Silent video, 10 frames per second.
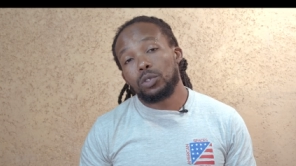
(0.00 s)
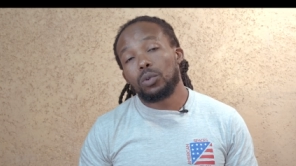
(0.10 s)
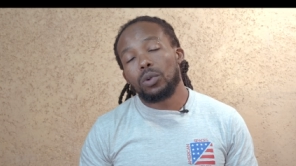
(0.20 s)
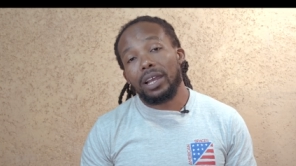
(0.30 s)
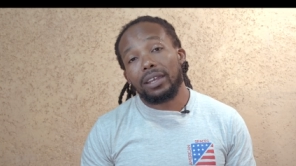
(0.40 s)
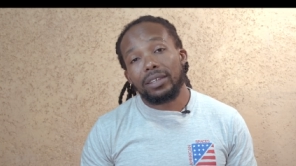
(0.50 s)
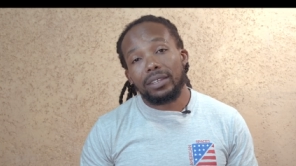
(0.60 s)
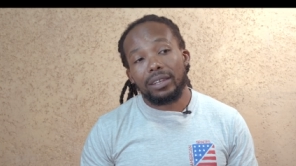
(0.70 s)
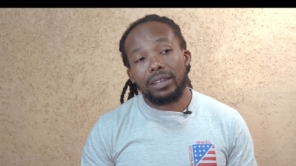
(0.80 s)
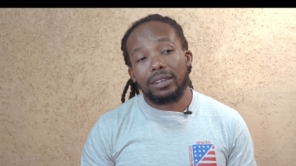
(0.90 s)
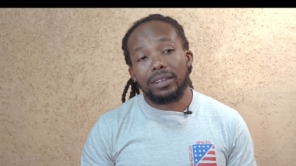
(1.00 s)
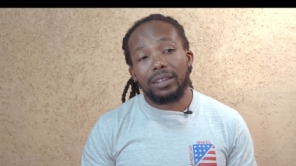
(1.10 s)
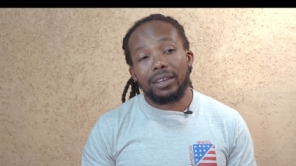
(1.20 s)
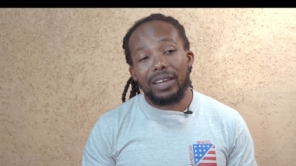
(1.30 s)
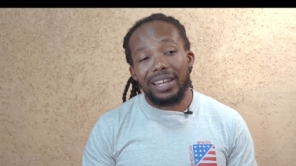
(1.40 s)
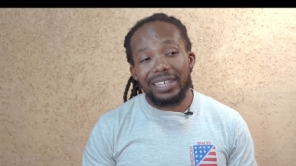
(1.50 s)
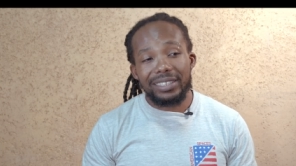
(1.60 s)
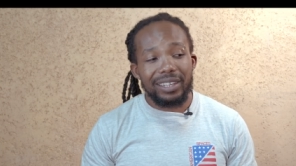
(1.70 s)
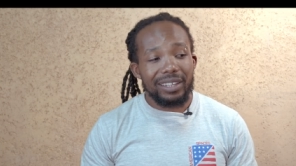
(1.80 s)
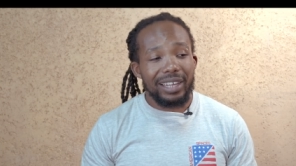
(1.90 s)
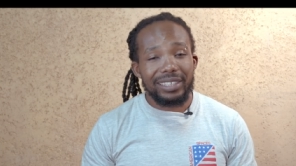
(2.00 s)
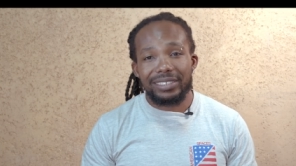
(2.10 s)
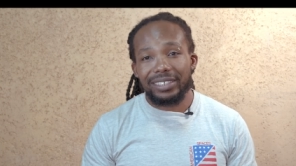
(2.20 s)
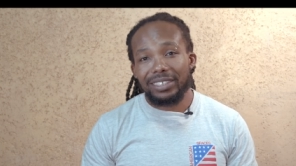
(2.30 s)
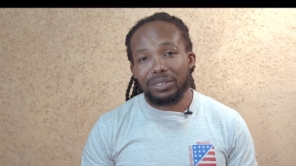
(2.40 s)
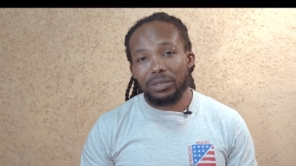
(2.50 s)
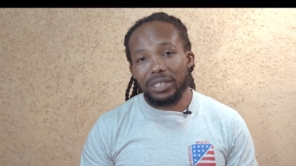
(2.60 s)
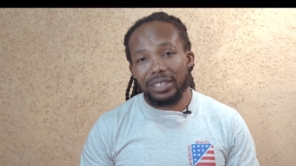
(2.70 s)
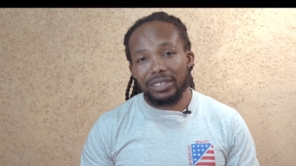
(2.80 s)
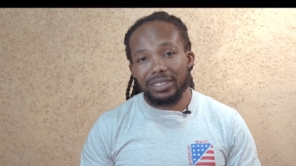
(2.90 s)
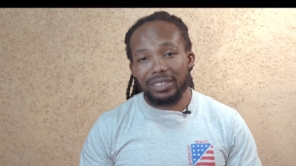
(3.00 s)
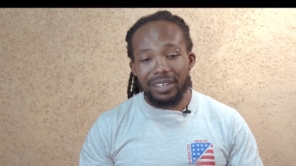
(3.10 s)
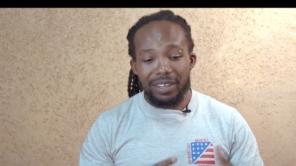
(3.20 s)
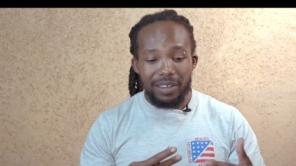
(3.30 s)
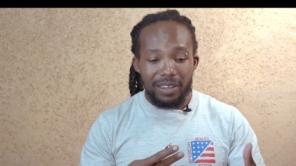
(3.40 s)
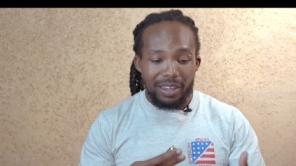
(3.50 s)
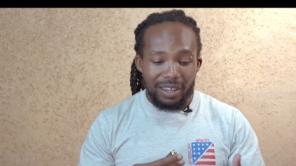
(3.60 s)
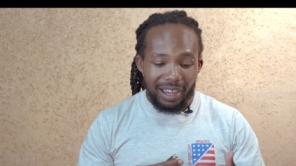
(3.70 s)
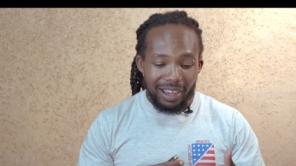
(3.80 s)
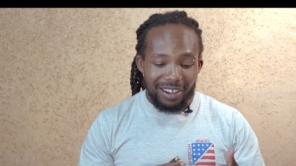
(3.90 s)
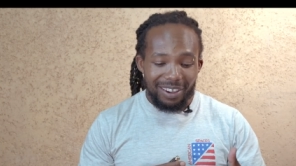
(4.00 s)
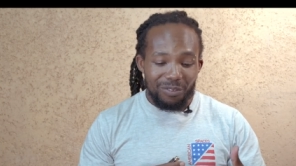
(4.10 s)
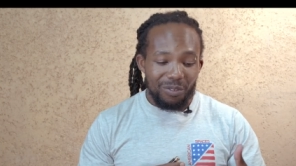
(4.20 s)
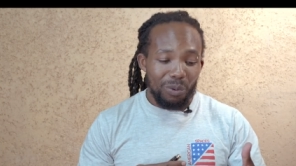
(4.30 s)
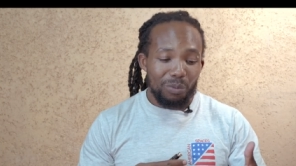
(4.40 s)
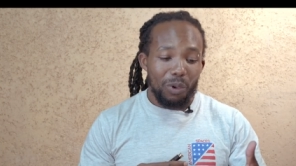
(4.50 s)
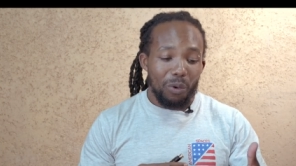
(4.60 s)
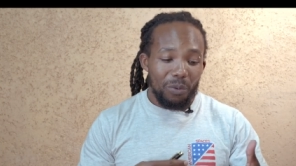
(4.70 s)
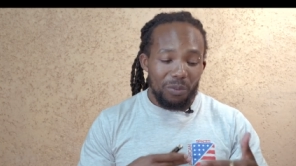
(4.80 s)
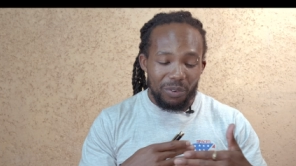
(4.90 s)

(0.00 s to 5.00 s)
you are in less than 30 centimeters uh, from your